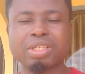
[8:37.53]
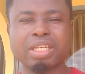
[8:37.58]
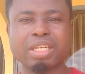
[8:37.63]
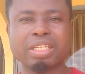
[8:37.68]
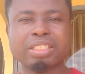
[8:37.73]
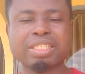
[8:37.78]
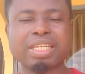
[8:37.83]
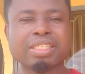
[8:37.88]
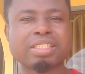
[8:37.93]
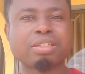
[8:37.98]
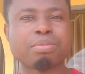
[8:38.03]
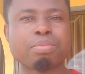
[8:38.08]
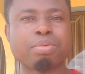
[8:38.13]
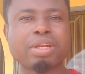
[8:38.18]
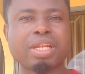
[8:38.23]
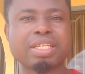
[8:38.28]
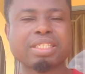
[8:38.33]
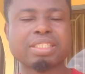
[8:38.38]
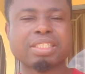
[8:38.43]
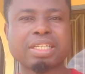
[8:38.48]
It's as
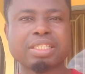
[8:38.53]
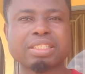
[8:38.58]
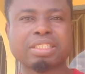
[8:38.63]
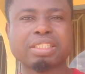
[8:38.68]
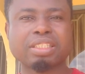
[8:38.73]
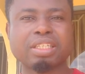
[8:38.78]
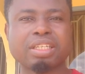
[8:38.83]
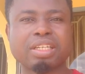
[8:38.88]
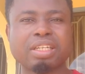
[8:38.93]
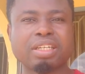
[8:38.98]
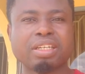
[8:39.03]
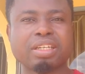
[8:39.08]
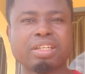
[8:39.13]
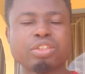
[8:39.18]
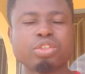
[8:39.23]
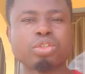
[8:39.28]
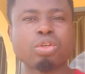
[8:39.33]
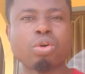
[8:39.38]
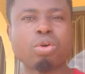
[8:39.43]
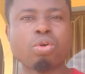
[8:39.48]
simple as that.
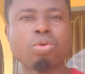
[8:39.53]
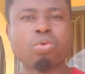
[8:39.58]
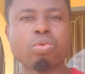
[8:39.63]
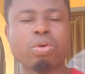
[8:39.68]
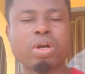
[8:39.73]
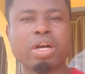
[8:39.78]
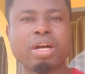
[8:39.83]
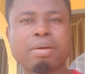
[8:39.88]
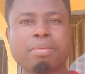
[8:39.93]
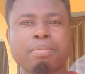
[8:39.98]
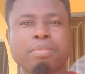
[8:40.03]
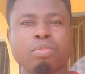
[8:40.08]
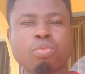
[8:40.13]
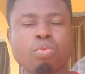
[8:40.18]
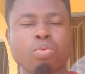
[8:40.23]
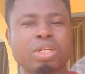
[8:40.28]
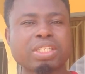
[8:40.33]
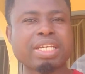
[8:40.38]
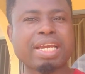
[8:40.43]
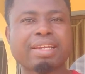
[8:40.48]
So
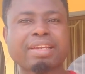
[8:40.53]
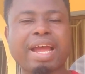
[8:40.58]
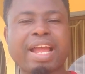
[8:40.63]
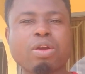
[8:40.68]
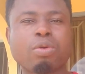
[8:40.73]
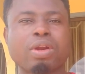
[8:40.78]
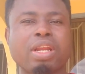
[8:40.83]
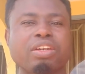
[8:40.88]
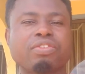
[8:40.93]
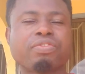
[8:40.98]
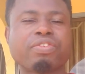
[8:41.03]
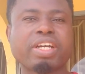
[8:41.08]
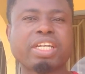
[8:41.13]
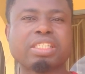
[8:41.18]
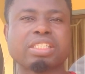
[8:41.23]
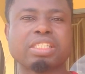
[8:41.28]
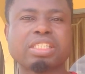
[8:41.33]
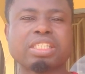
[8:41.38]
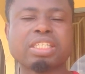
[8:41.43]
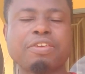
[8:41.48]
um, what I, I will
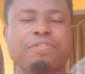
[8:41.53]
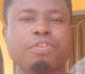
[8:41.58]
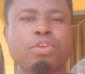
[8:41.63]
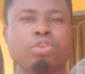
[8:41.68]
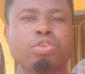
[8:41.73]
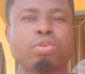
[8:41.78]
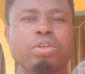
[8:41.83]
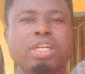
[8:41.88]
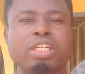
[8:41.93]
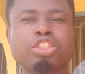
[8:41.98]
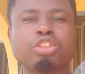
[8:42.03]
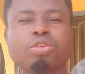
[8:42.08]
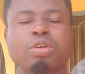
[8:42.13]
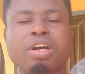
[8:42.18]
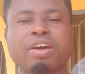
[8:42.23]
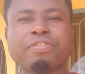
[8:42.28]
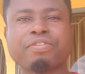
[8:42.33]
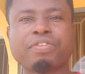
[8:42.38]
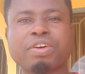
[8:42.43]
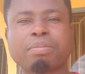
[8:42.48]
advise is, if you know that you
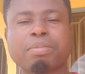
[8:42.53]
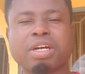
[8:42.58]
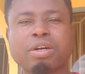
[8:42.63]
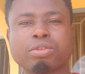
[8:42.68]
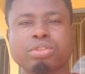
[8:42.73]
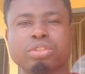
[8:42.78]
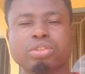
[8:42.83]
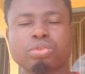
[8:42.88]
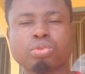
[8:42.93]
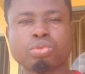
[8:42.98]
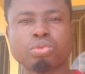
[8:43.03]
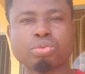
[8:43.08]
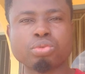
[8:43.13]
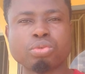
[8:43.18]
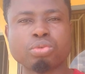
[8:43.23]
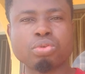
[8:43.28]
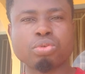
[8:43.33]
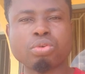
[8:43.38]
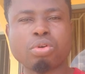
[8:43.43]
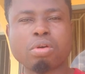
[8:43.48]
have about
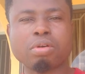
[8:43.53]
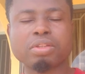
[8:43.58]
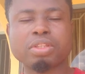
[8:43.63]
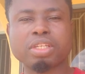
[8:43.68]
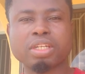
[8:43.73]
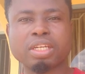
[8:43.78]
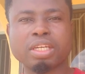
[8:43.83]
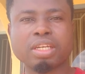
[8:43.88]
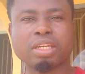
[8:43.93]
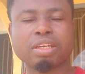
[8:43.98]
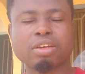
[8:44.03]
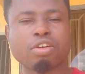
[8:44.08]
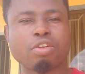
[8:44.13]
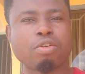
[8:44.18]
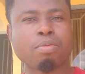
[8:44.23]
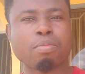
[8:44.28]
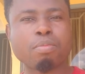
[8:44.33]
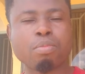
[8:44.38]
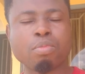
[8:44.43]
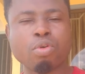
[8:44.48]
two or three
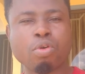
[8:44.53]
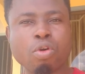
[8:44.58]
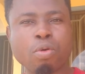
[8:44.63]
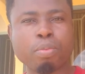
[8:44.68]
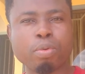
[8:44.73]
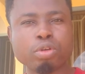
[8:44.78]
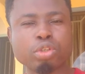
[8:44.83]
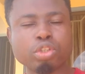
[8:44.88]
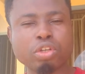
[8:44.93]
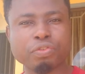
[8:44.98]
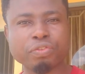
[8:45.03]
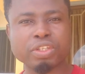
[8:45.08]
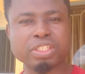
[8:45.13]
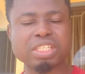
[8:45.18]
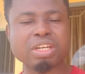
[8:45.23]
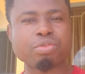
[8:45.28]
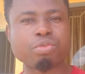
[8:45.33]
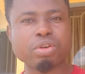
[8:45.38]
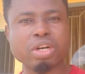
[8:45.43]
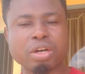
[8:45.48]
or more post office
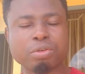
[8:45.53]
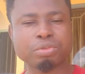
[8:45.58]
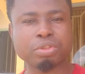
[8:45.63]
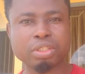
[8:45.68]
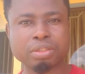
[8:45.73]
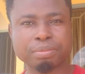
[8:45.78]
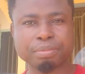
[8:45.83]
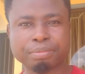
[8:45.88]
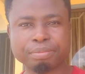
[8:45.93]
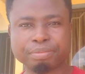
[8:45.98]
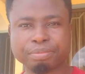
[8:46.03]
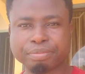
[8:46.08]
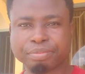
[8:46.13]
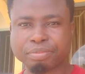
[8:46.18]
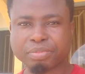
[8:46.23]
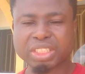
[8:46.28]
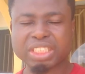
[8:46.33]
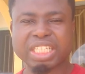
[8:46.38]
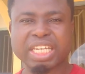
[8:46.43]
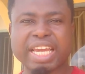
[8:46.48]
around
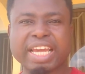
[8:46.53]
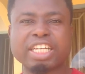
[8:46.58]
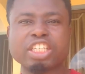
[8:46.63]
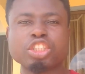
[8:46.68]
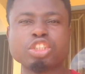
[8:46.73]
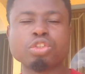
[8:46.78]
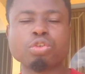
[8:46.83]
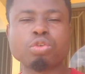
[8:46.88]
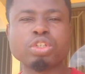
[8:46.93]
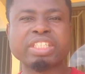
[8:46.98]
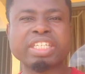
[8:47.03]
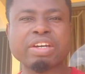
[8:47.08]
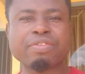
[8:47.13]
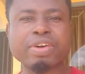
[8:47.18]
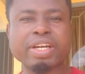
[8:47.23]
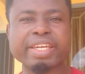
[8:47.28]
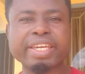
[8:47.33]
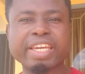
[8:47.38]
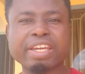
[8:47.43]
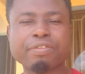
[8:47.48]
and you
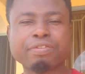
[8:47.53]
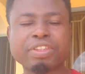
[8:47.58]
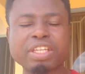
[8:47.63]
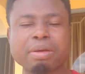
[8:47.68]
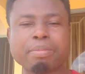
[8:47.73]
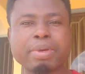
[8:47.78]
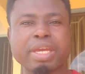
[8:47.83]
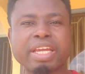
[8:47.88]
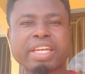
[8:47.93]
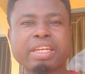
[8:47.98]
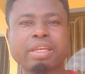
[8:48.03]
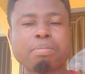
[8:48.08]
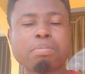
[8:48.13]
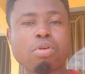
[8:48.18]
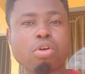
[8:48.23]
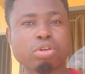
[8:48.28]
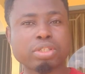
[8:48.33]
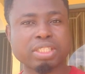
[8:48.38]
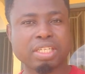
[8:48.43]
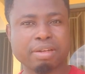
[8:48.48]
never gave them any
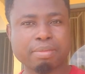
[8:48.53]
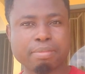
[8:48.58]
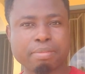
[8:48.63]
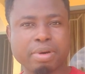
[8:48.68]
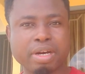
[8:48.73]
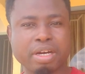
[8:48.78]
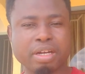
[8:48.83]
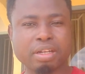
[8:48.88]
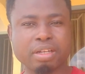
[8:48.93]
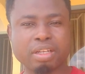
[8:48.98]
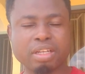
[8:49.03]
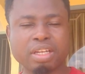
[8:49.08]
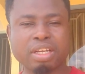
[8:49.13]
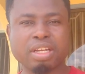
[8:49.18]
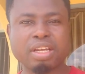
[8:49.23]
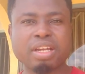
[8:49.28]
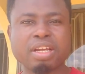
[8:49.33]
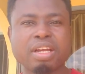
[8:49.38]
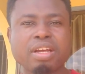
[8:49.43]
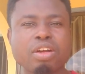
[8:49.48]
box number,
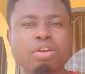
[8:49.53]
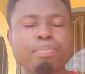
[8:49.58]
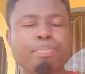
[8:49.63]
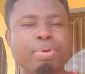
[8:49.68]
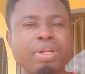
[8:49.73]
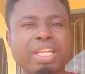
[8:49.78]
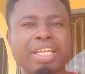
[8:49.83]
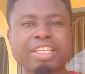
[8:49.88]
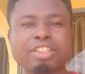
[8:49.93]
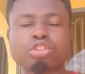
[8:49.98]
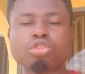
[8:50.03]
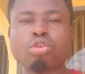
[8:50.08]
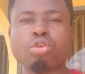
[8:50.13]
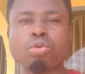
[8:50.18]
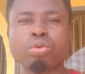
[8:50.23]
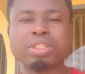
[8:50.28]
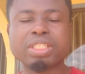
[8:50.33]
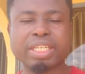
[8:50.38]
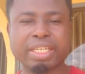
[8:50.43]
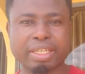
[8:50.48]
please
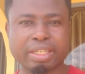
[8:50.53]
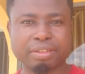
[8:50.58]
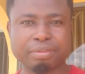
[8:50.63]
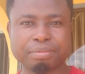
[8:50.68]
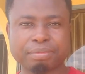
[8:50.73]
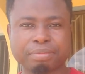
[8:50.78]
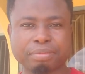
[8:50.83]
go there.